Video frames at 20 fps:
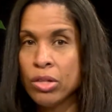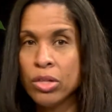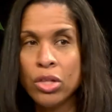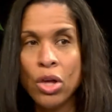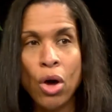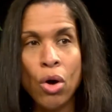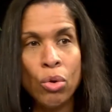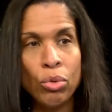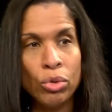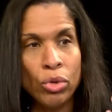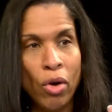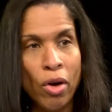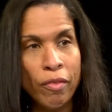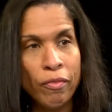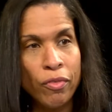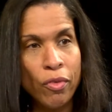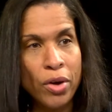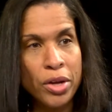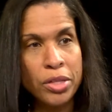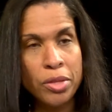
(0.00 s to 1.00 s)
So law
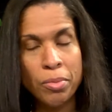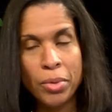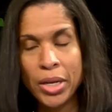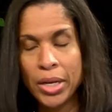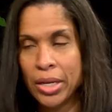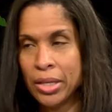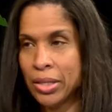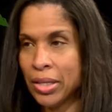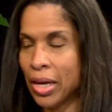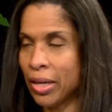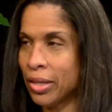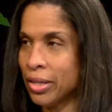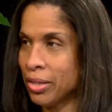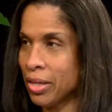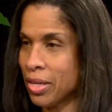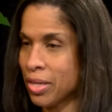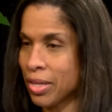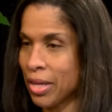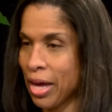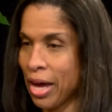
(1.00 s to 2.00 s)
enforcement,
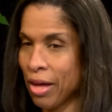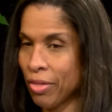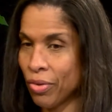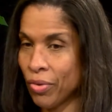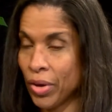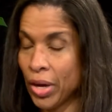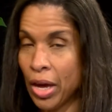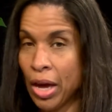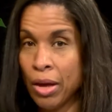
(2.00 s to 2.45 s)
intelligence gathering.